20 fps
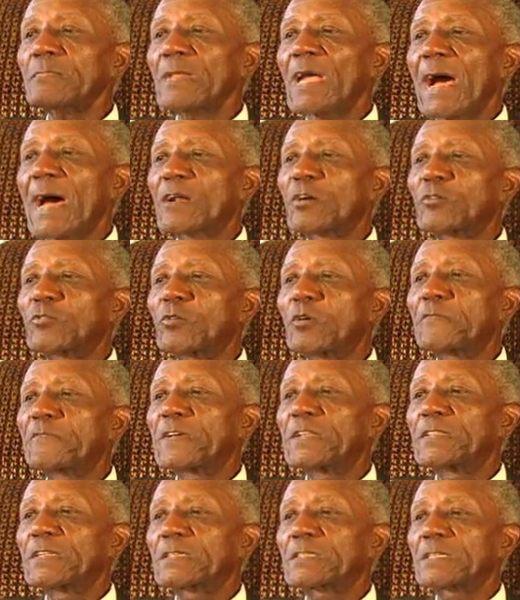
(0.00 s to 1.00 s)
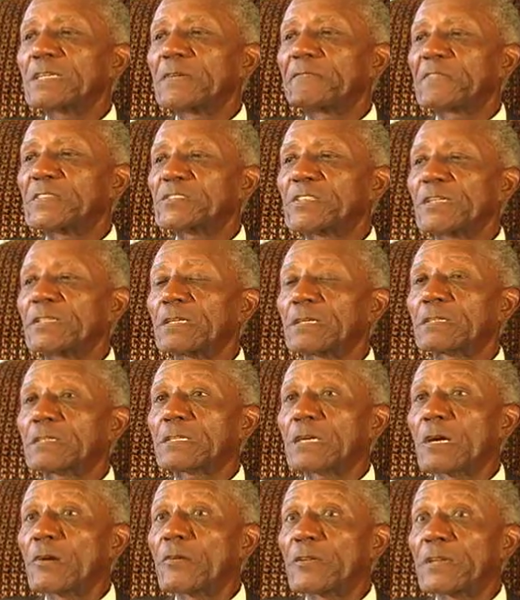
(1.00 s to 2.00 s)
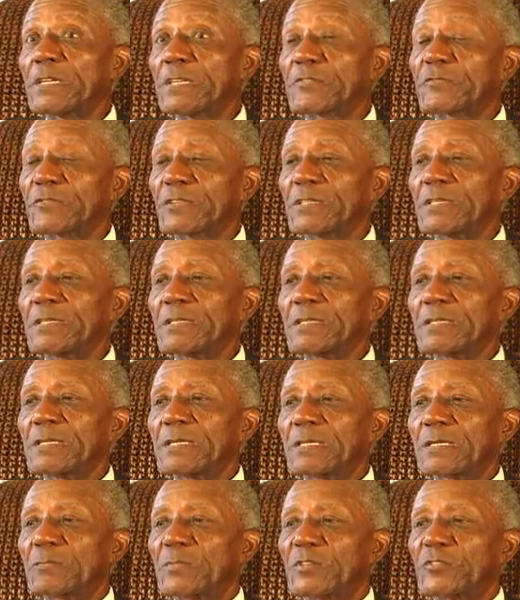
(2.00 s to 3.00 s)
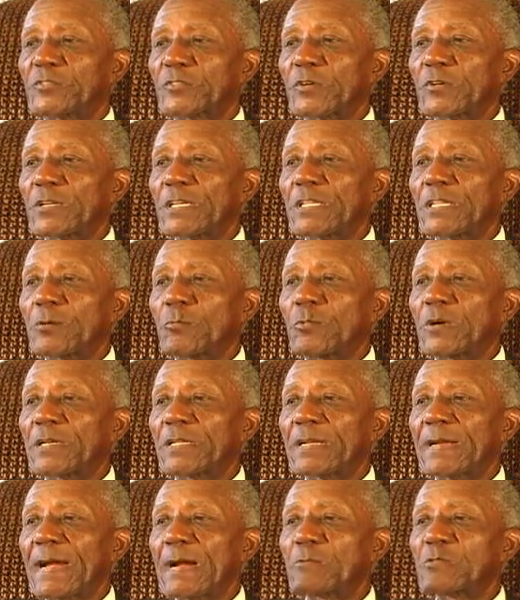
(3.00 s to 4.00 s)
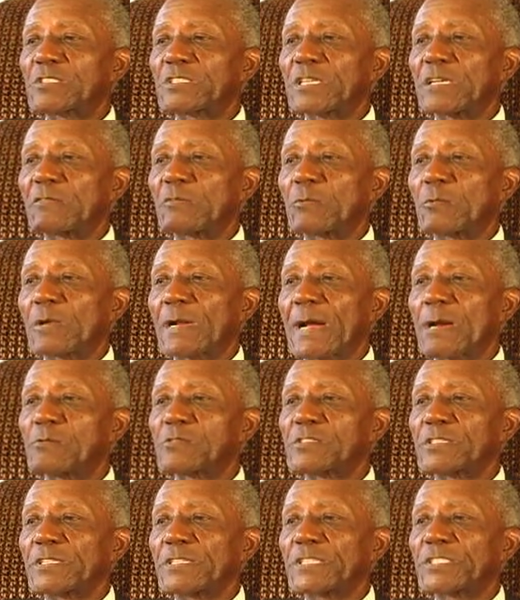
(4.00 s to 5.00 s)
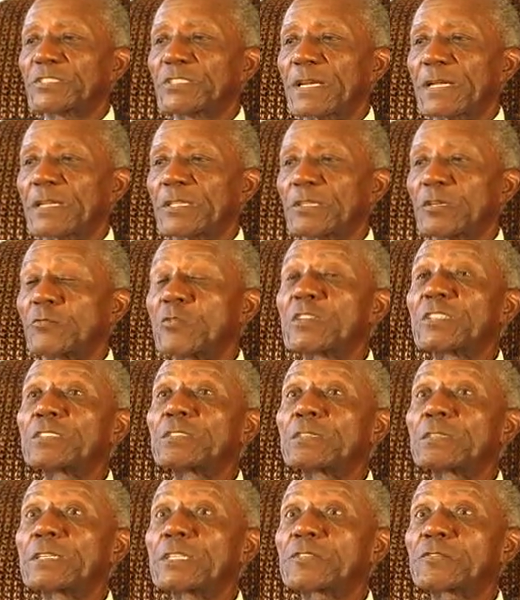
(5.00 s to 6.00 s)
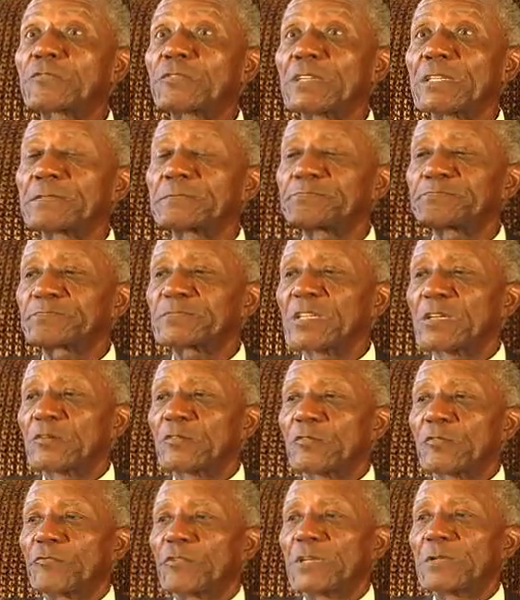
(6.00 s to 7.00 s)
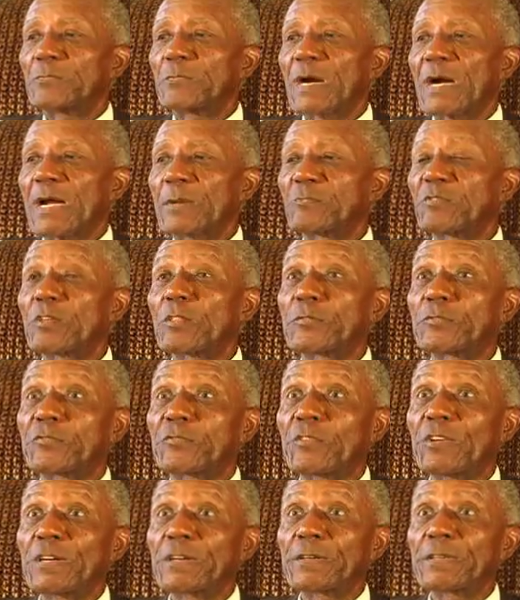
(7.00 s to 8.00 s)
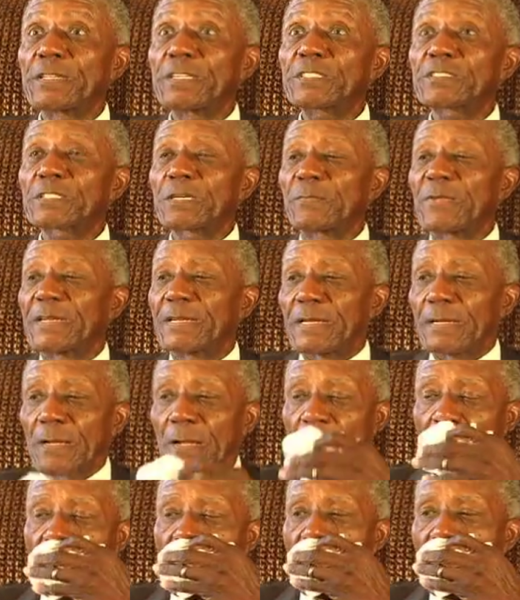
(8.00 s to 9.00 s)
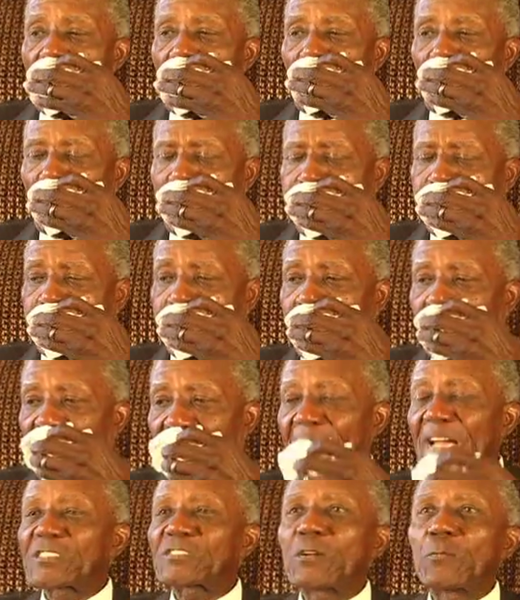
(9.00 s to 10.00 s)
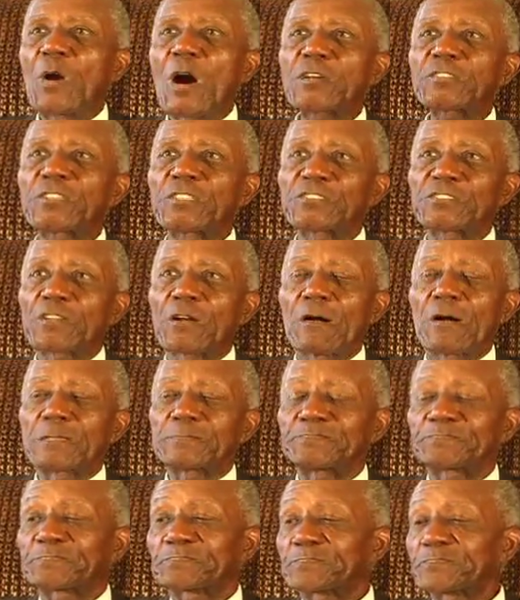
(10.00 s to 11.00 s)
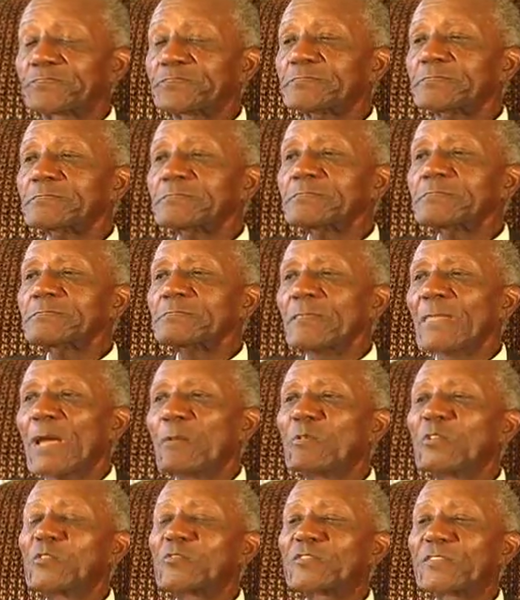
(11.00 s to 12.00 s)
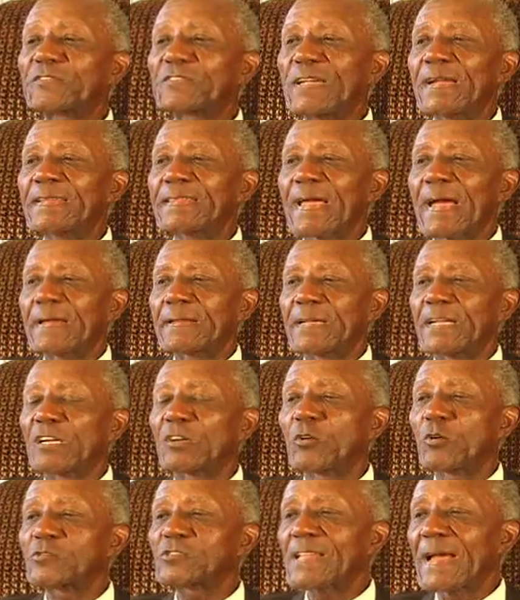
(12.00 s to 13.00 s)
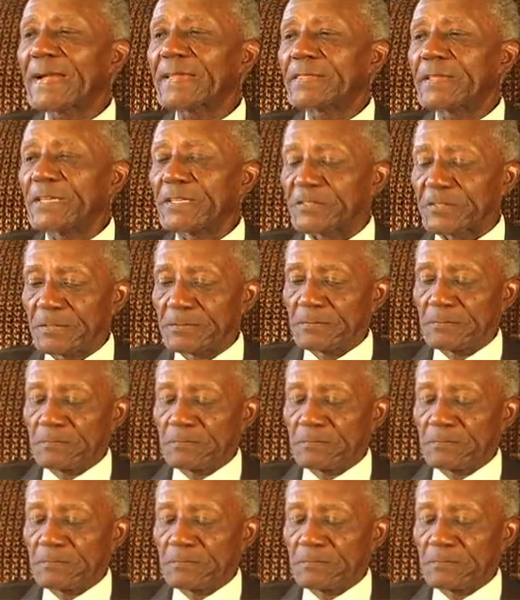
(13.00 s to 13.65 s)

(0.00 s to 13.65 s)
I don't know if it's in the current history, but certainly the one that I was given when I was initiated, the original history, written by Brother Dreer and his committee, has the marching song. And we used to sing that, and it goes like this.